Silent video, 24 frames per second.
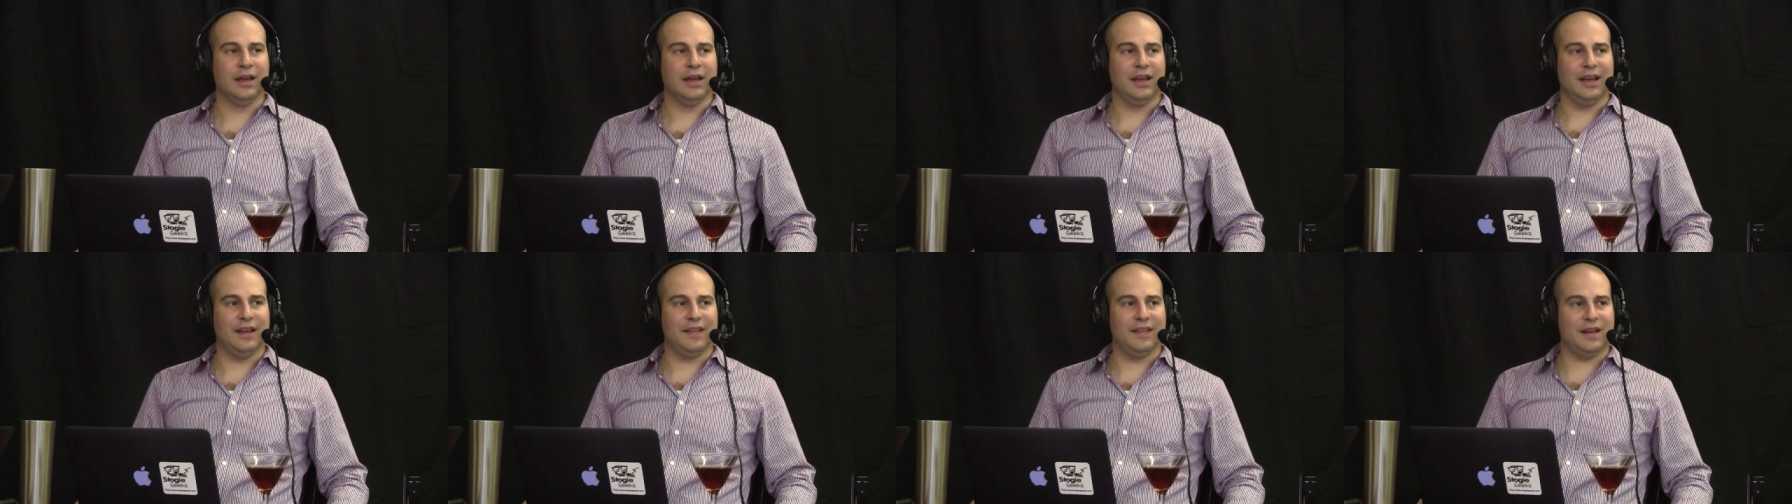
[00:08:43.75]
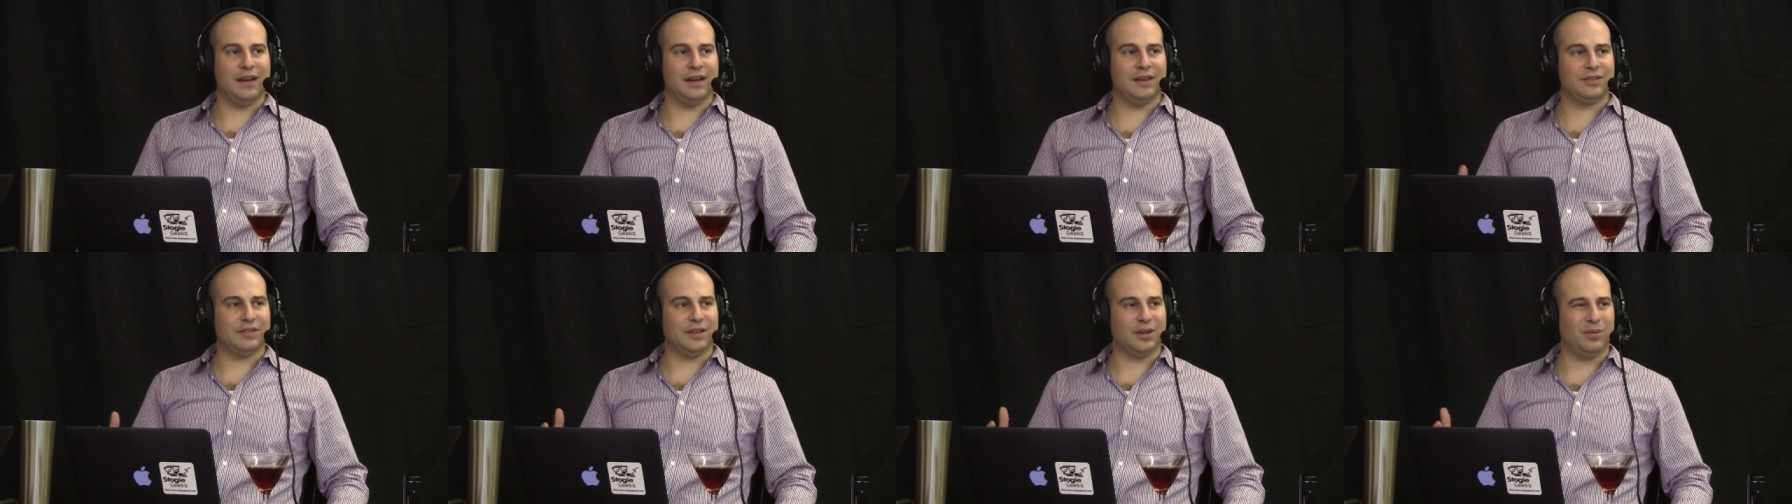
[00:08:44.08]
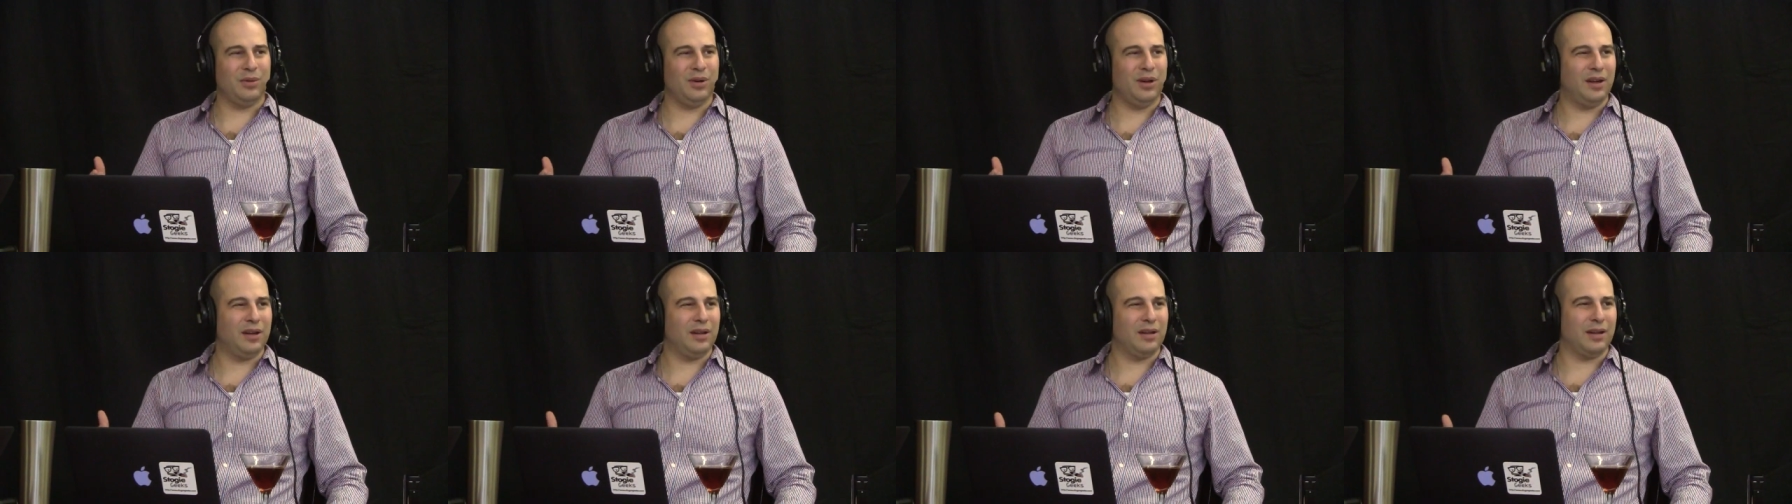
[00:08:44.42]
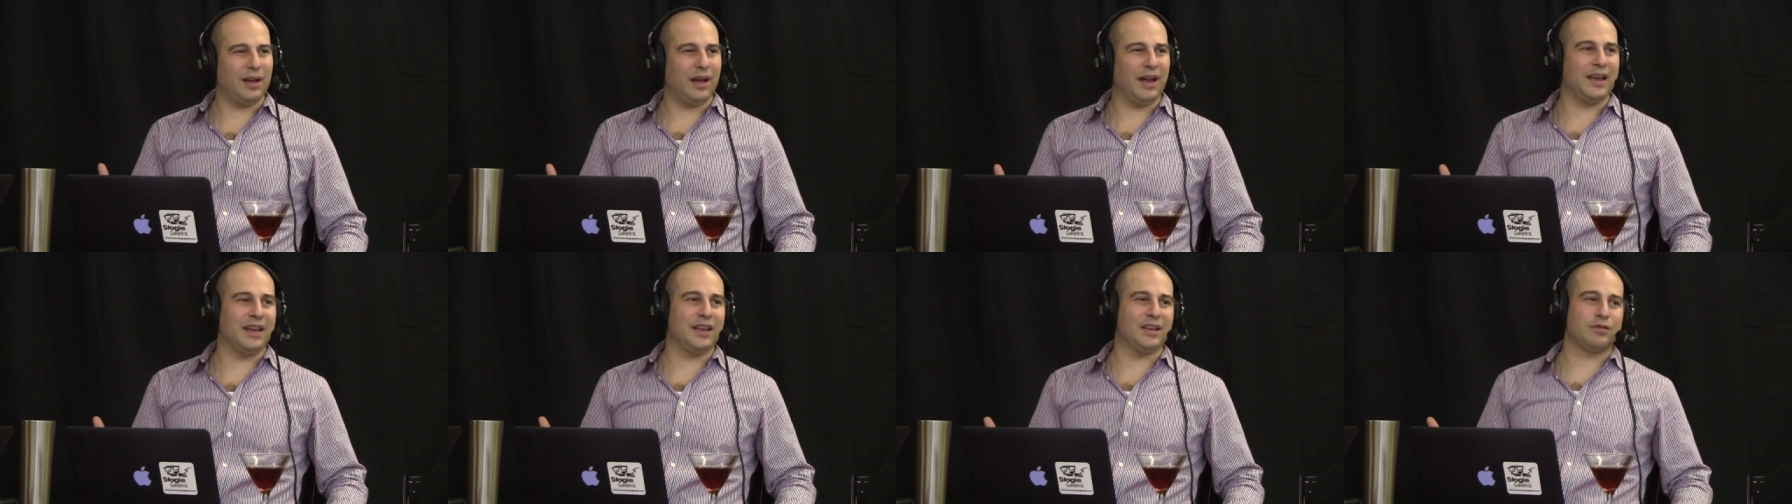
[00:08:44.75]
And then it's like, well,
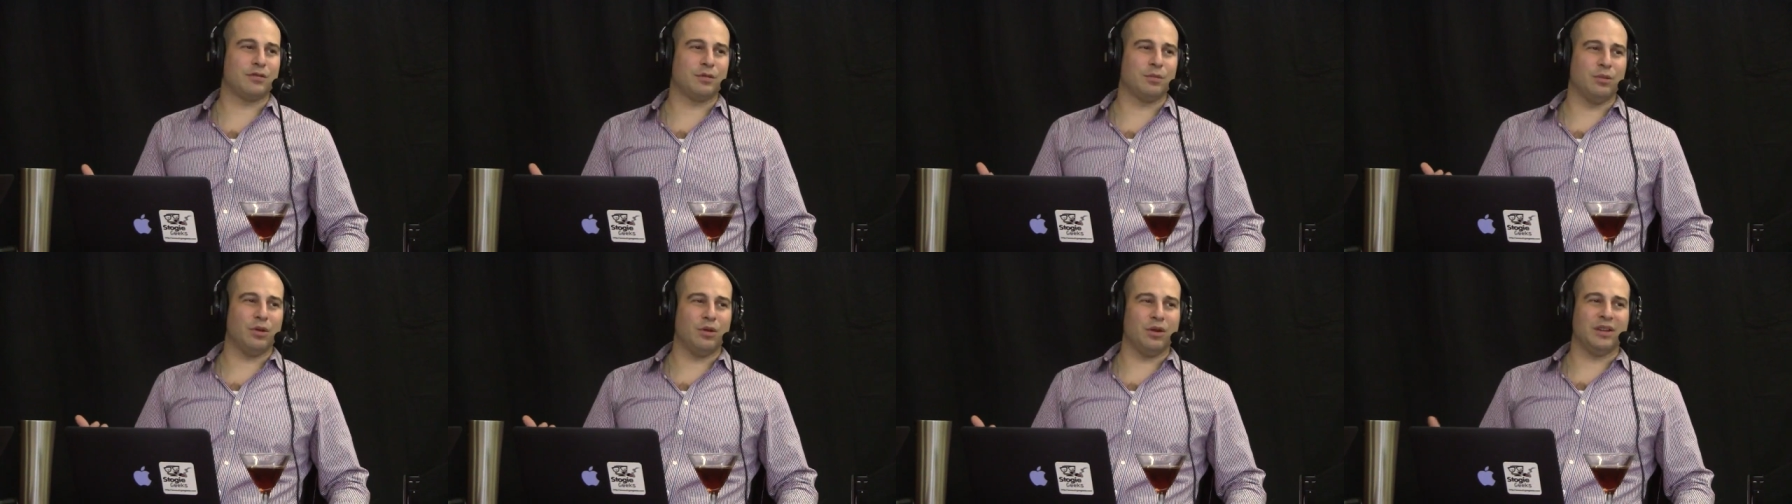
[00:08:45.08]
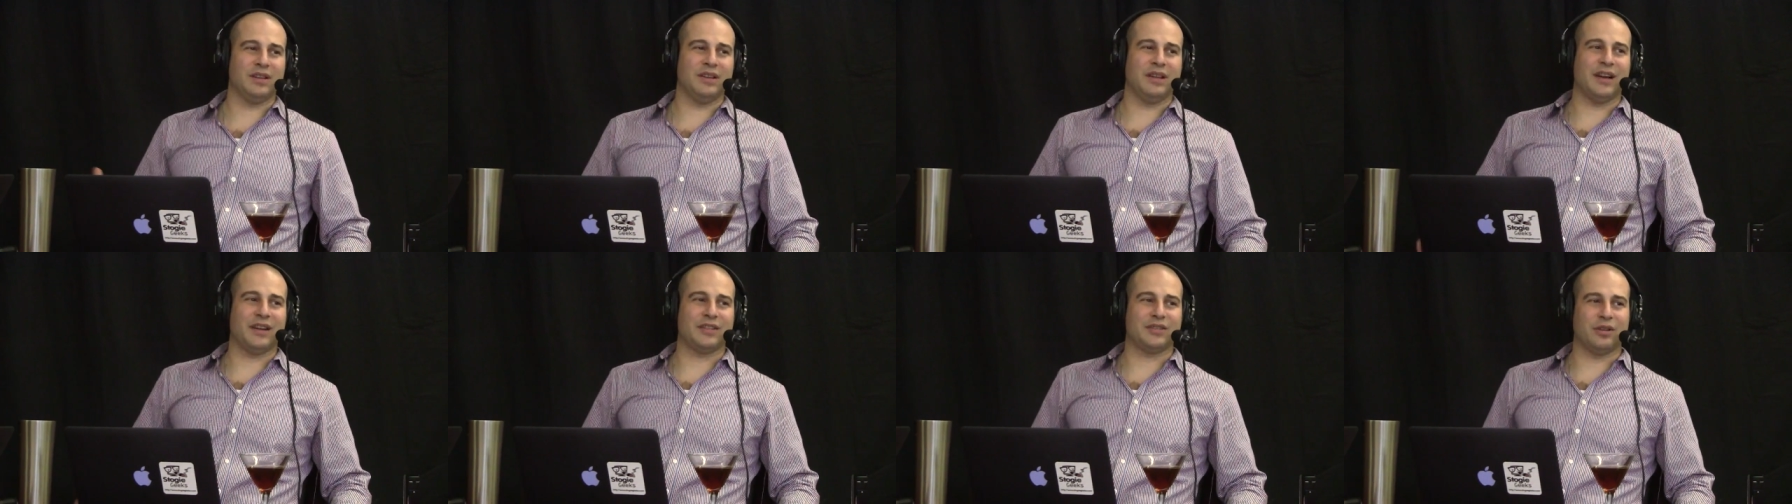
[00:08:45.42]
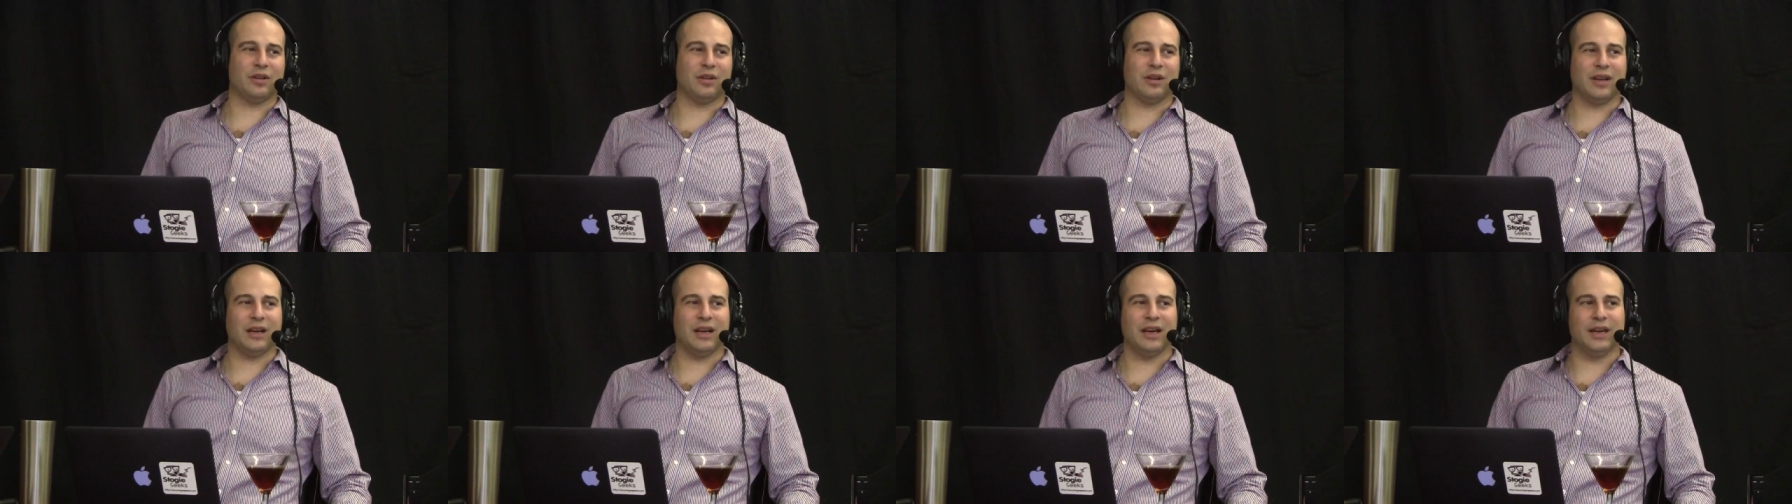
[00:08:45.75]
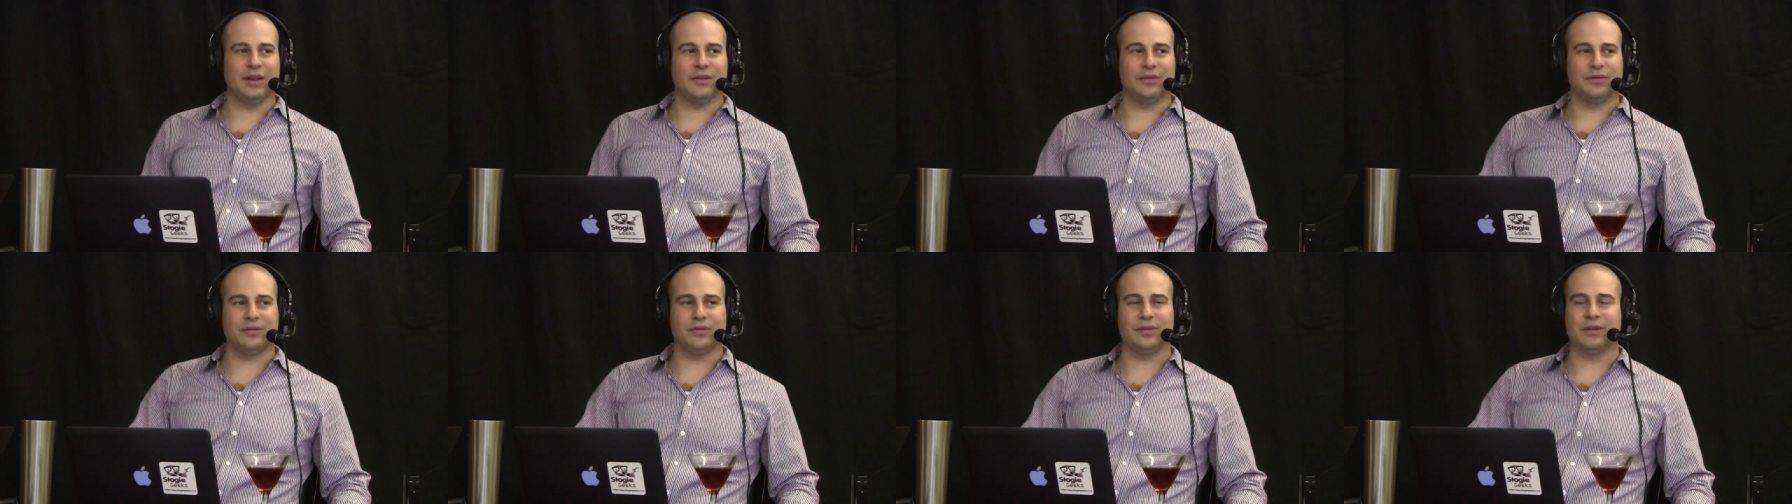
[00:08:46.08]
I guess remote attacks are kind
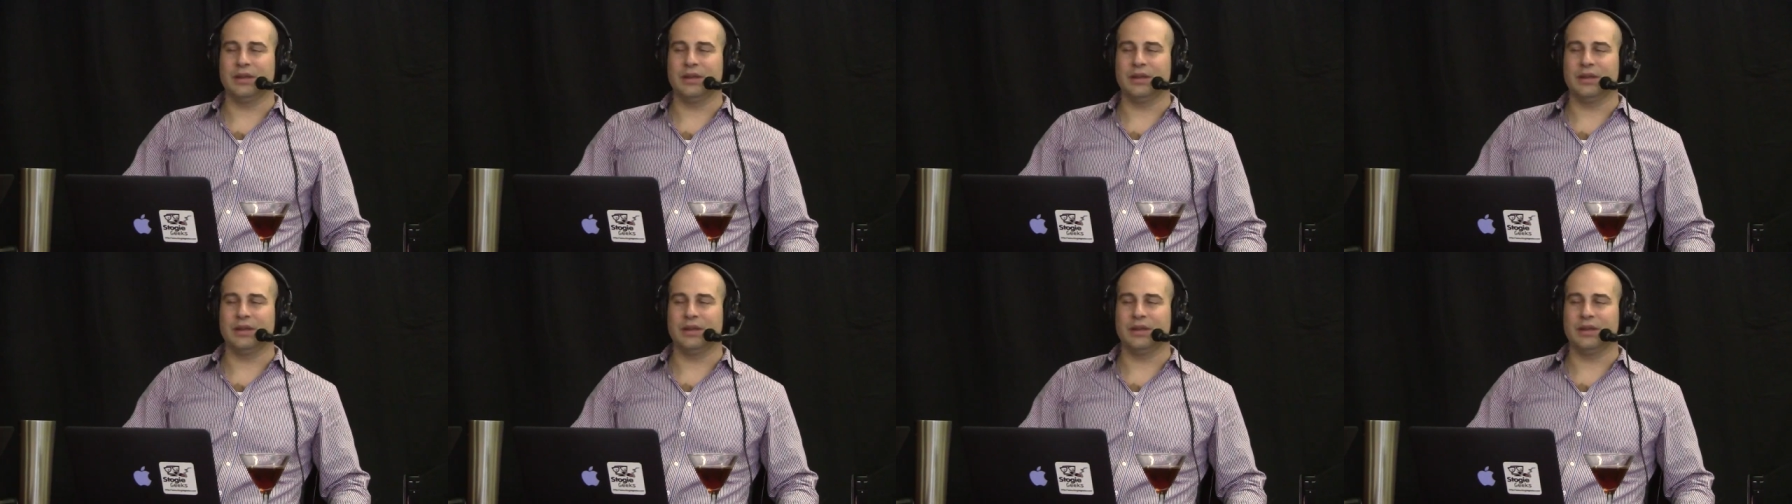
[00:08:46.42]
of